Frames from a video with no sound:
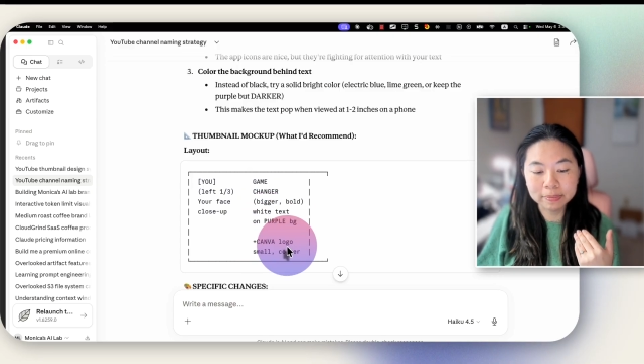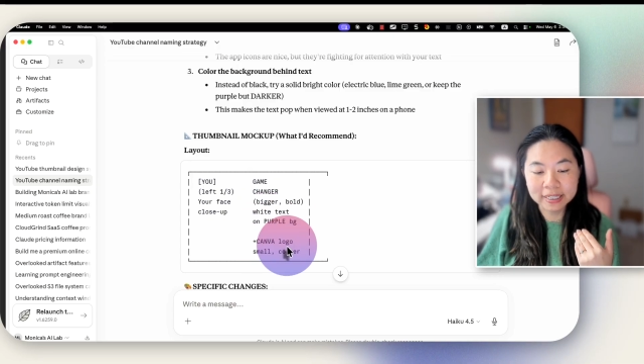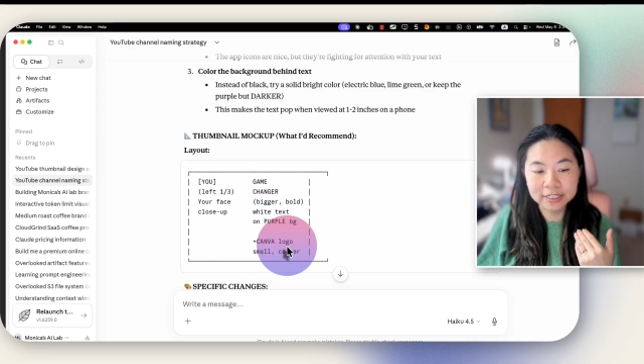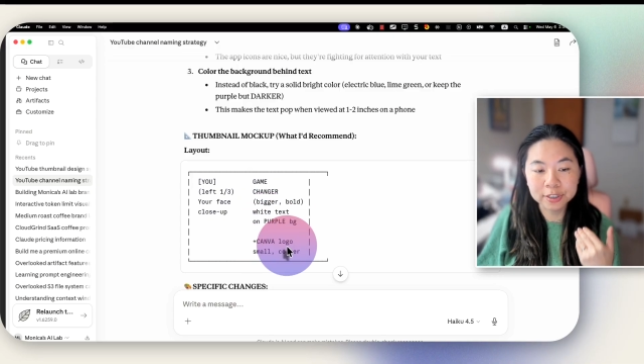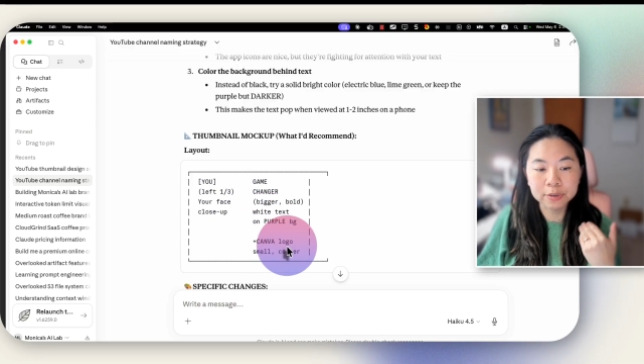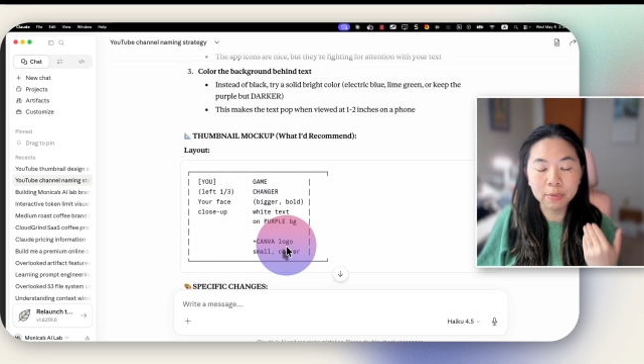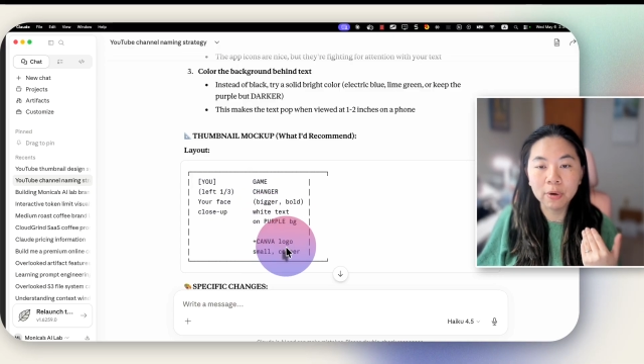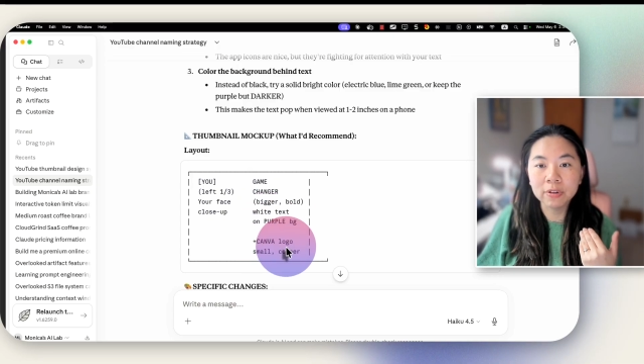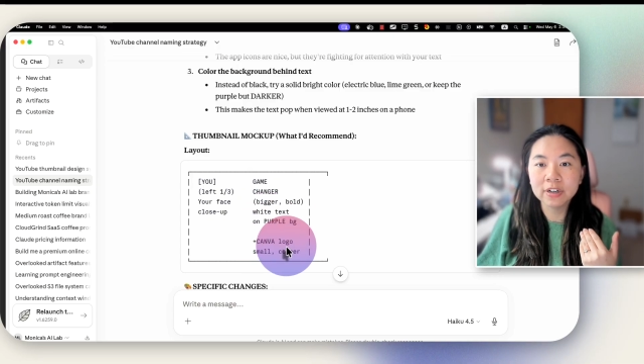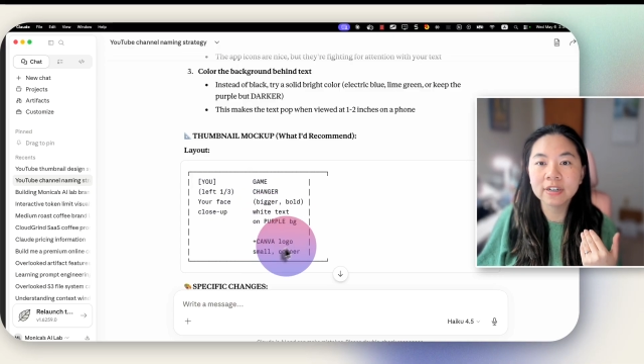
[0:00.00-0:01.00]
be
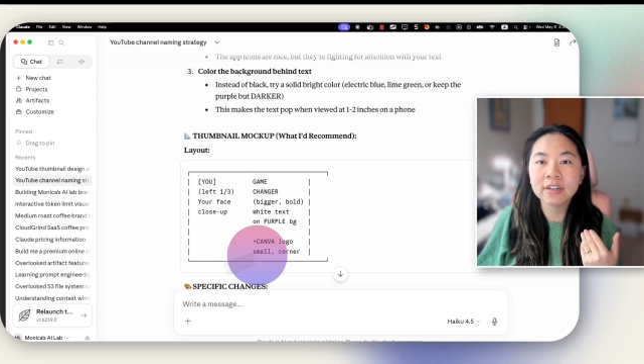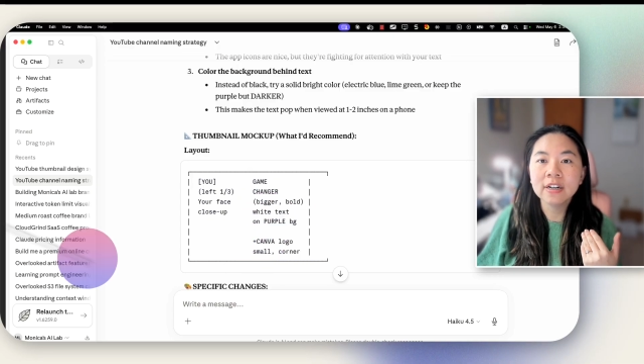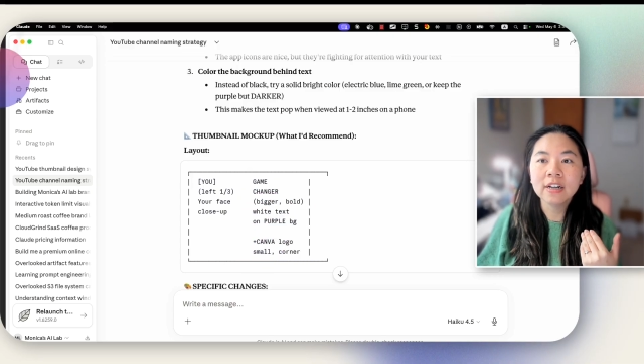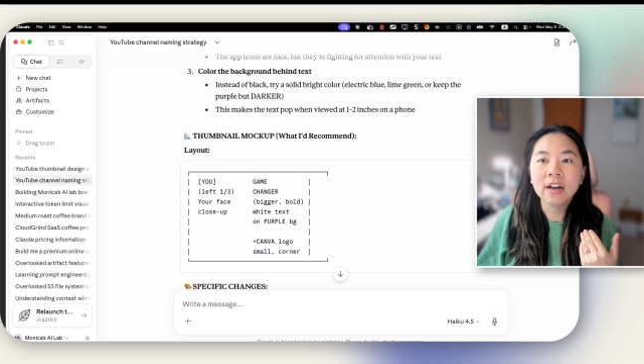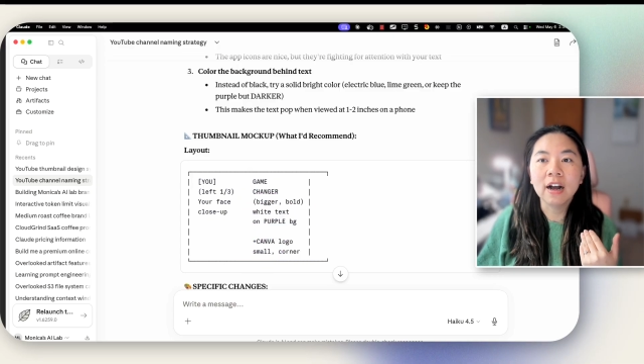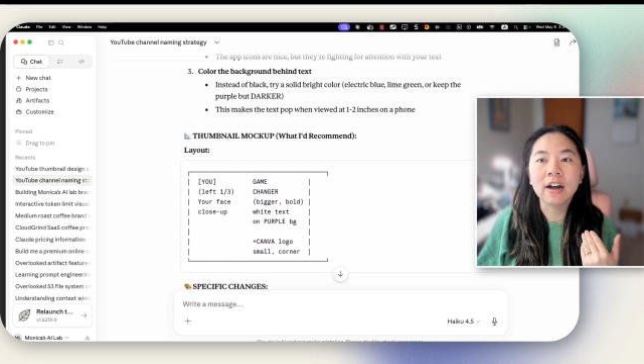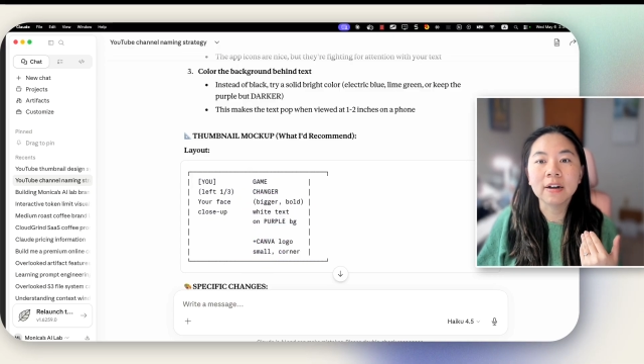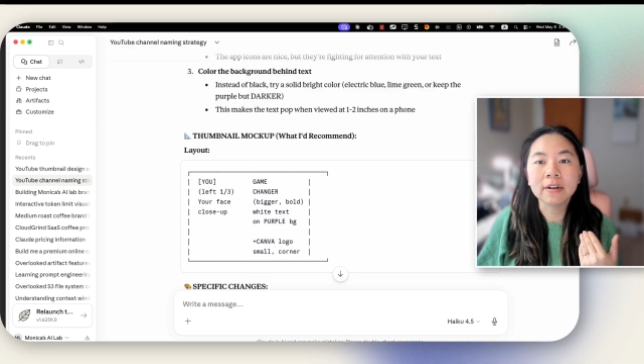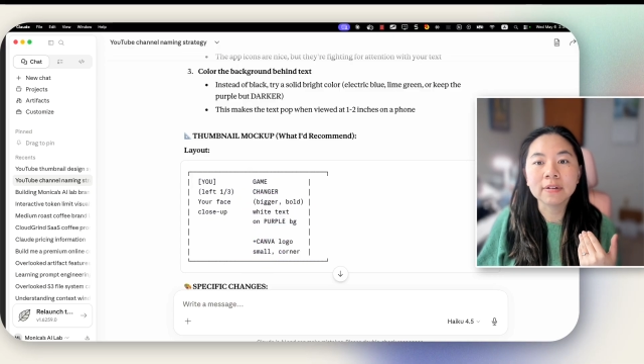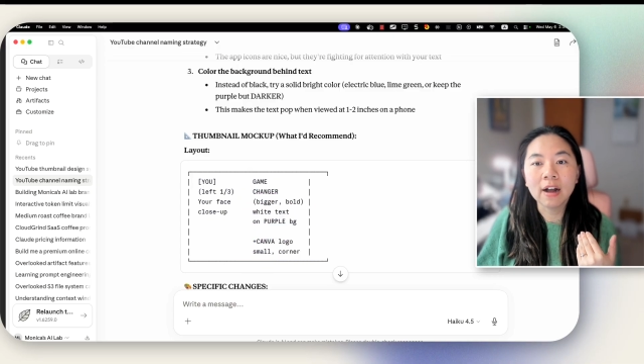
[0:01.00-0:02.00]
smaller
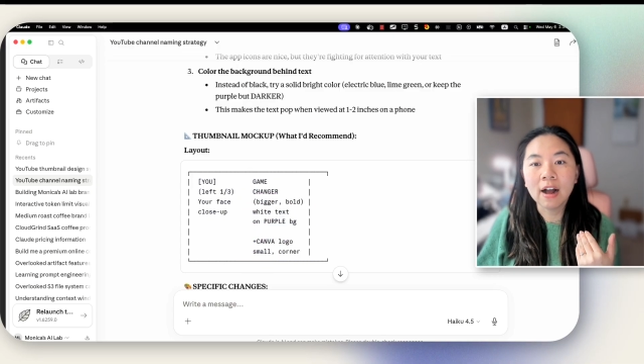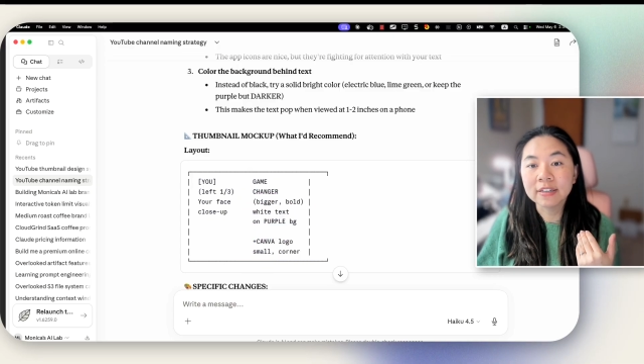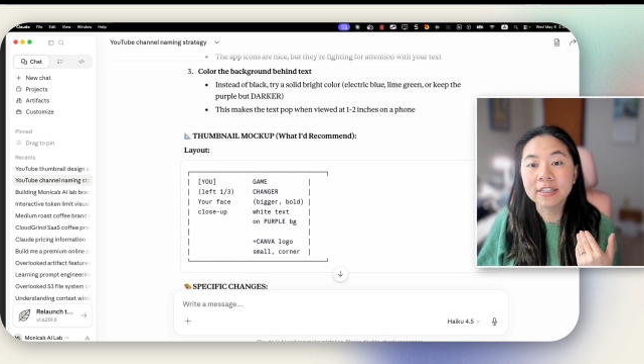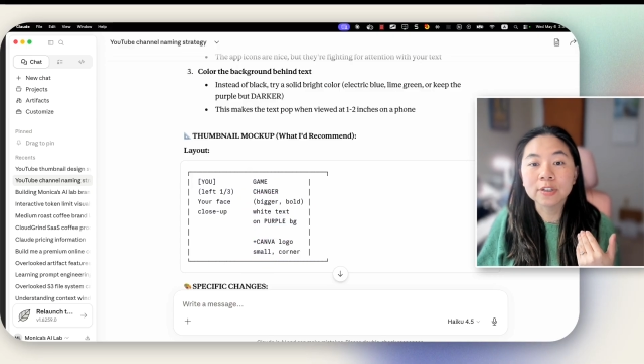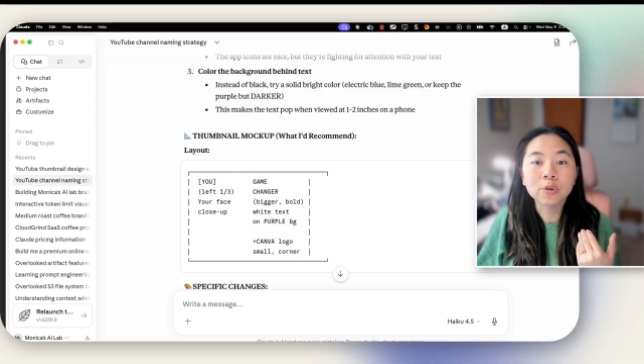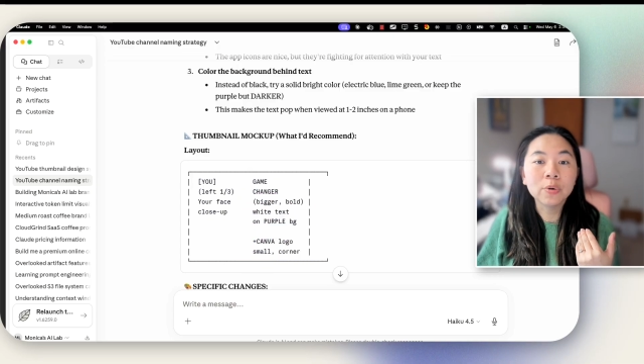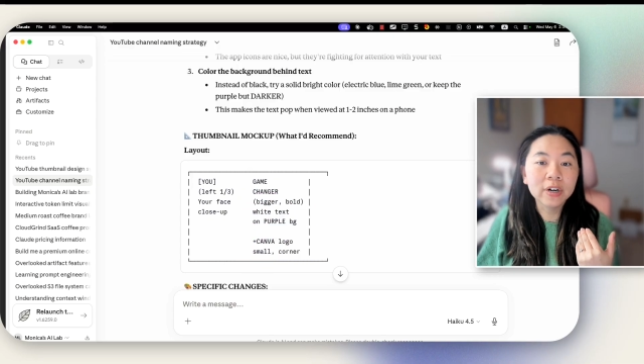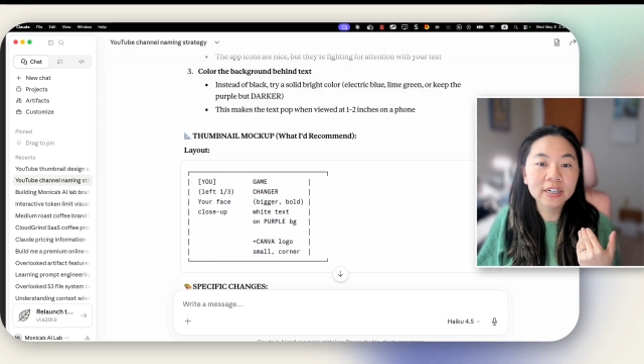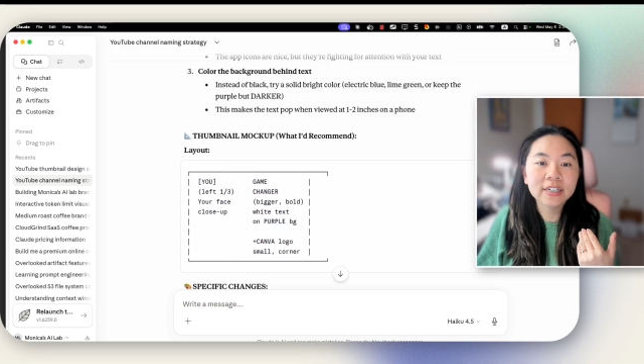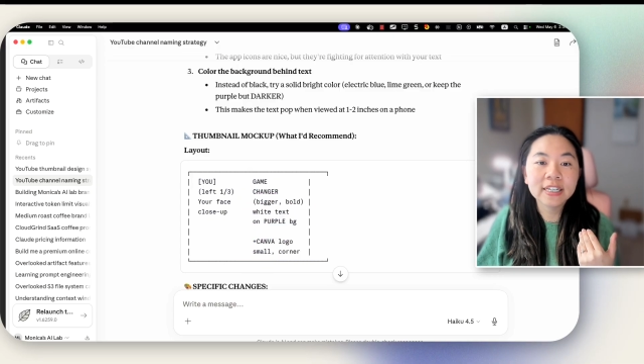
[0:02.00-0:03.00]
in the
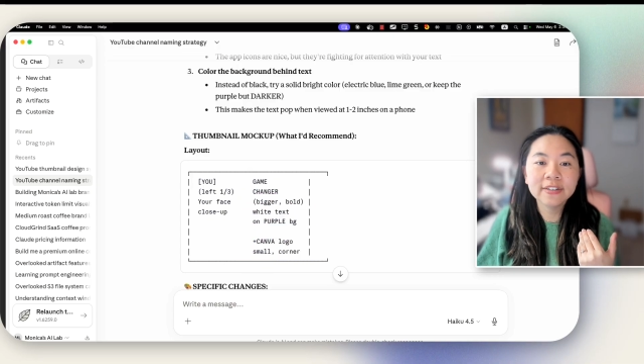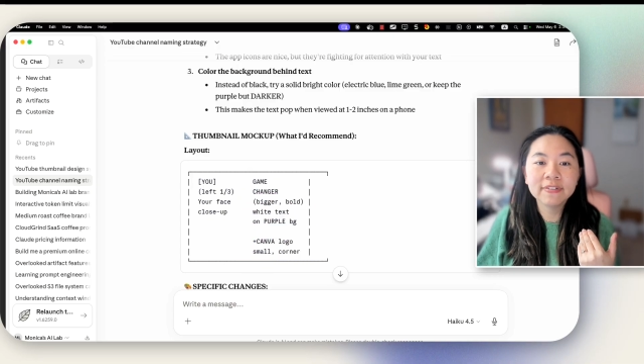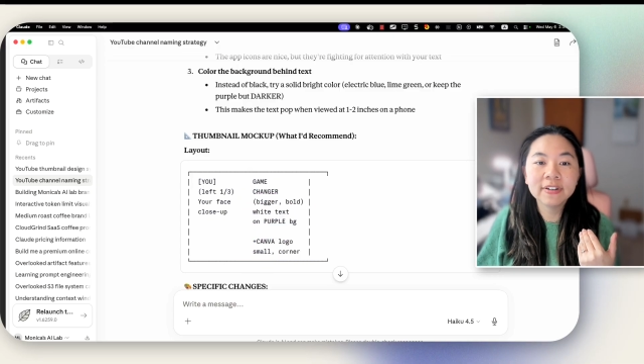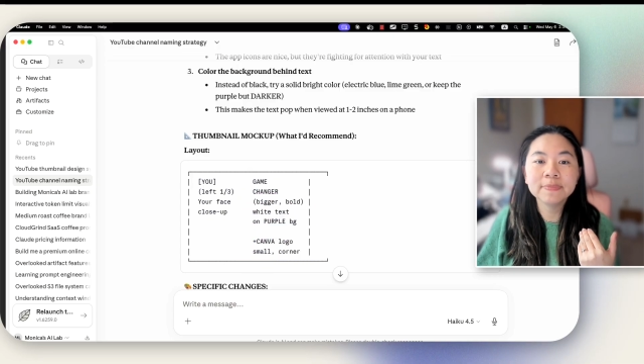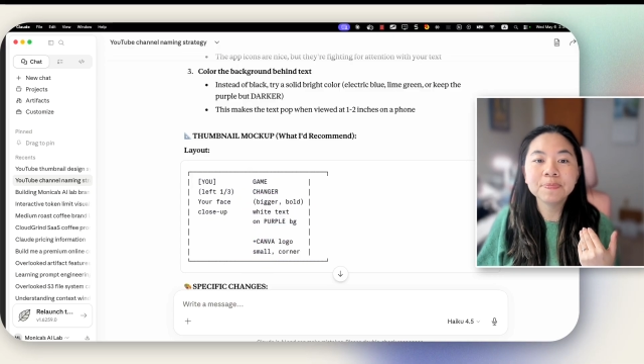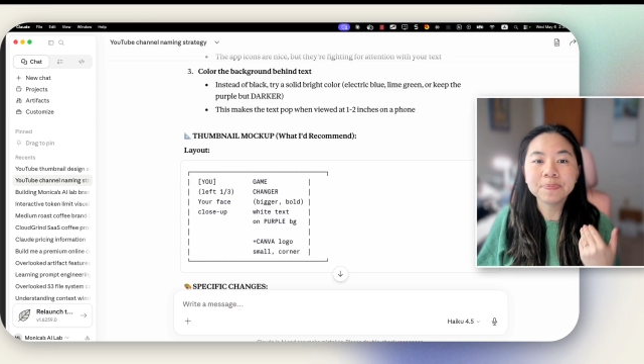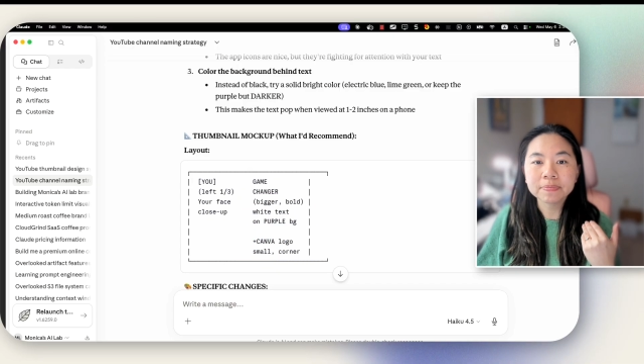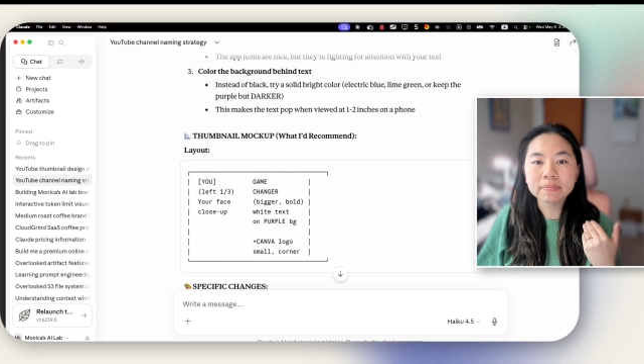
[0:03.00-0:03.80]
corner even.